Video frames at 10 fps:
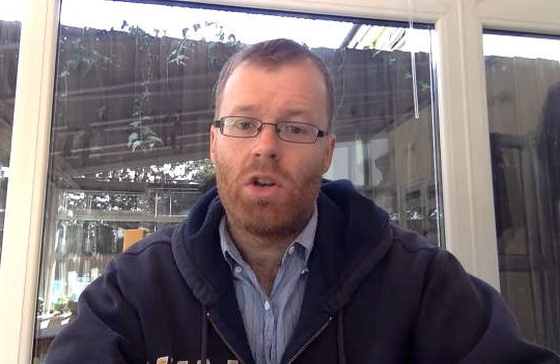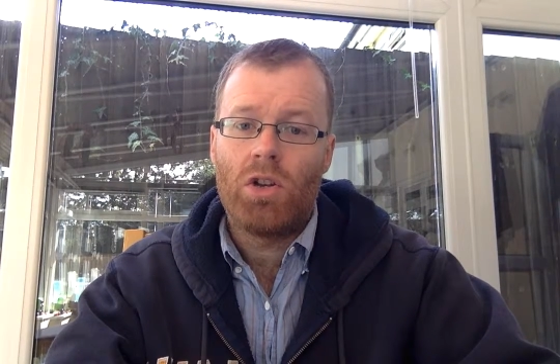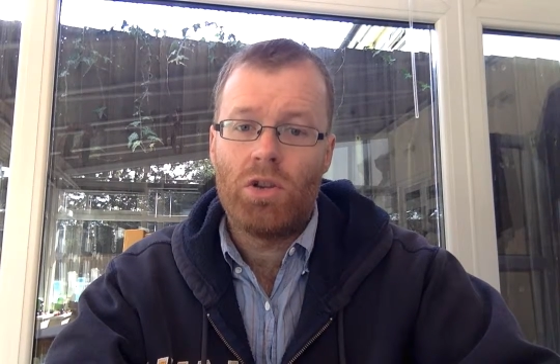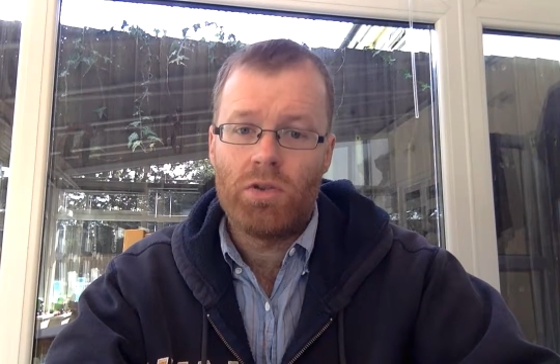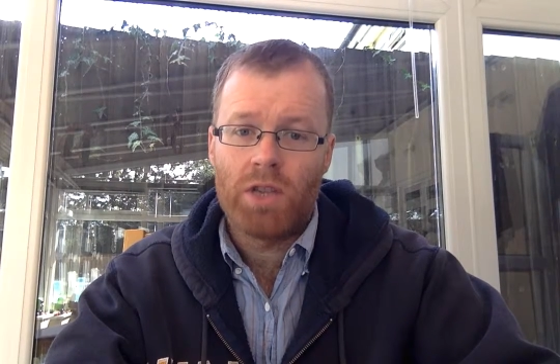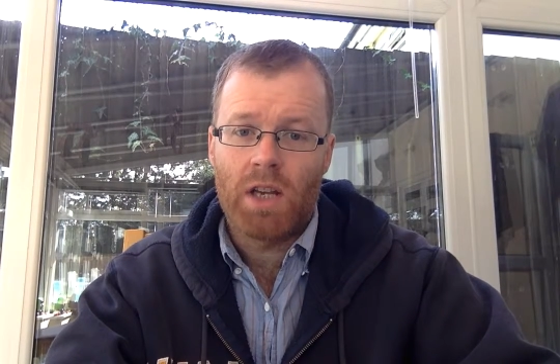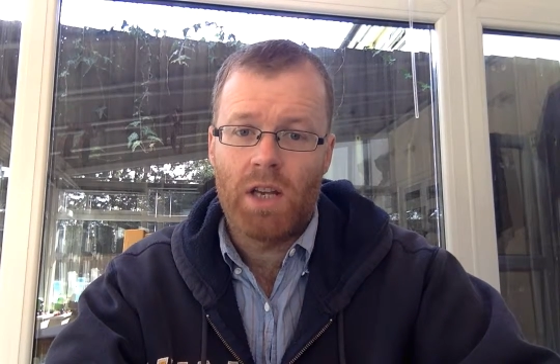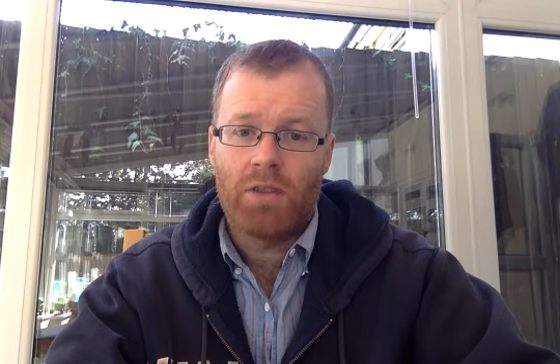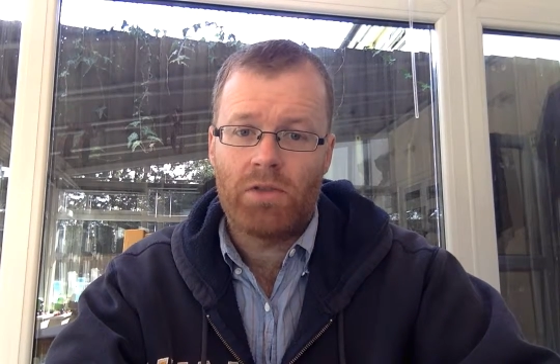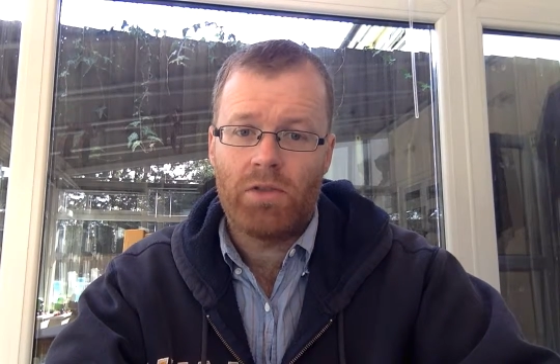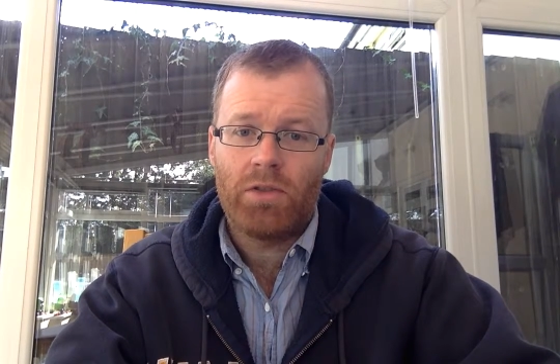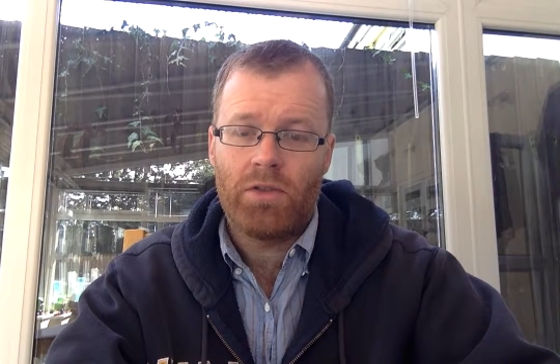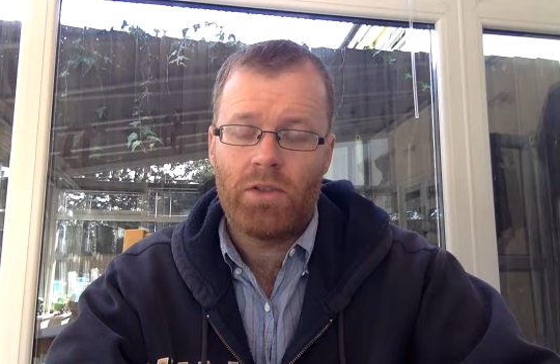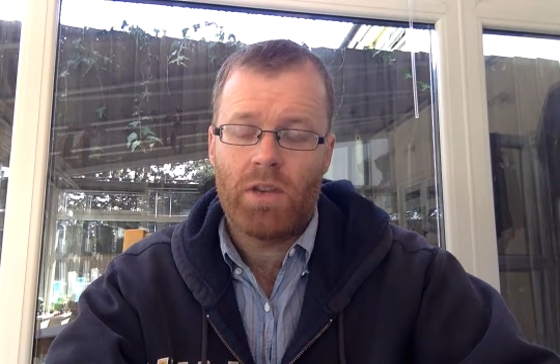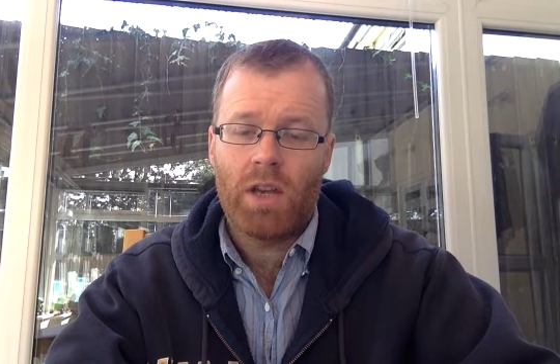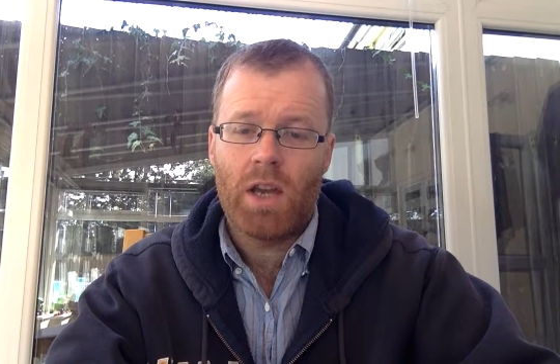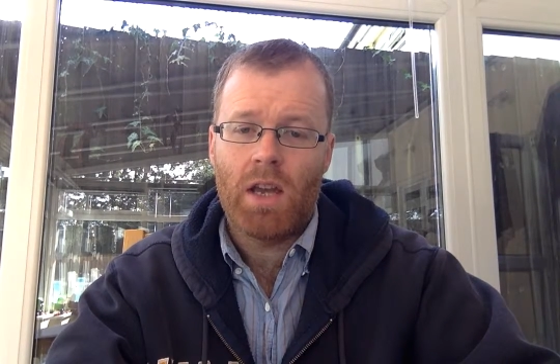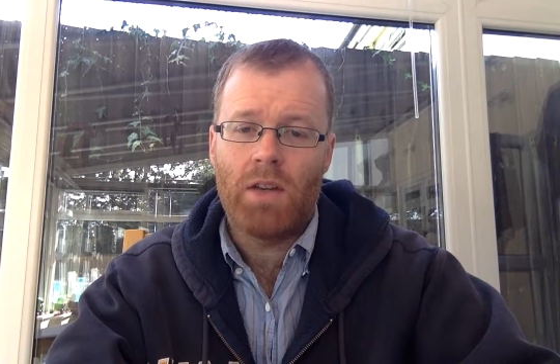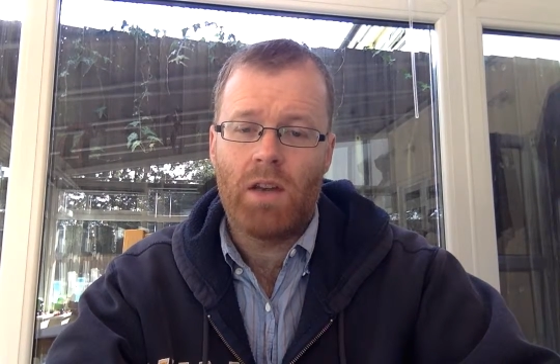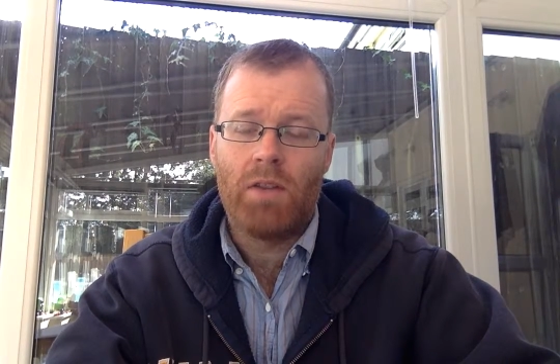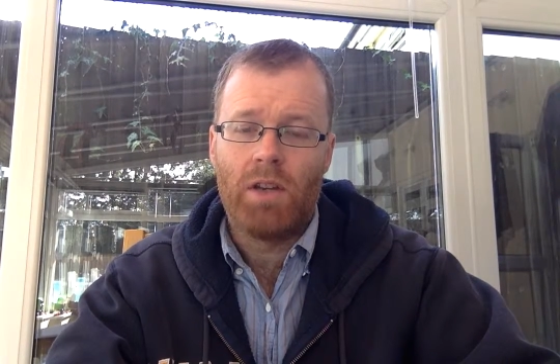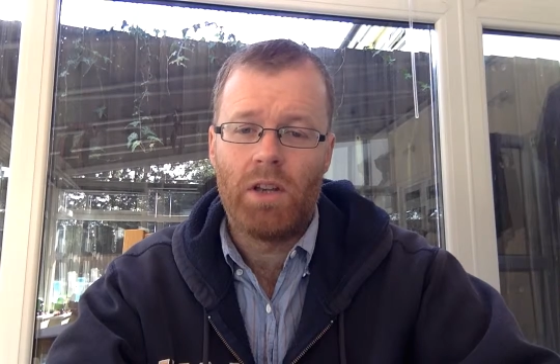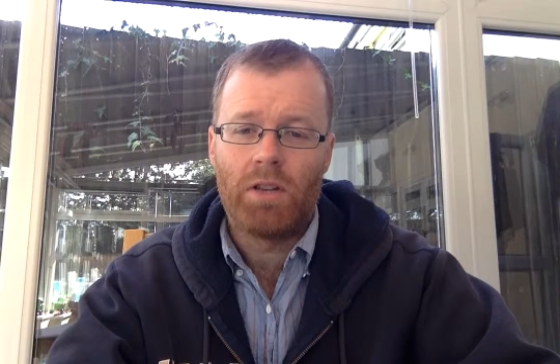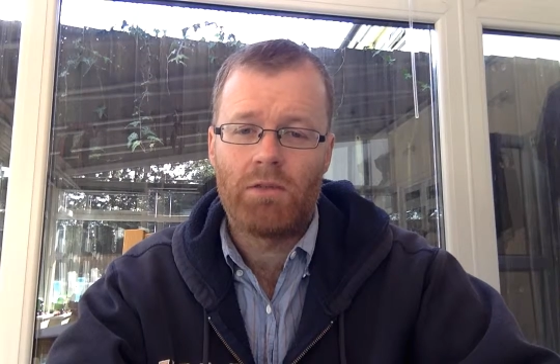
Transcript: losing electrons and you have another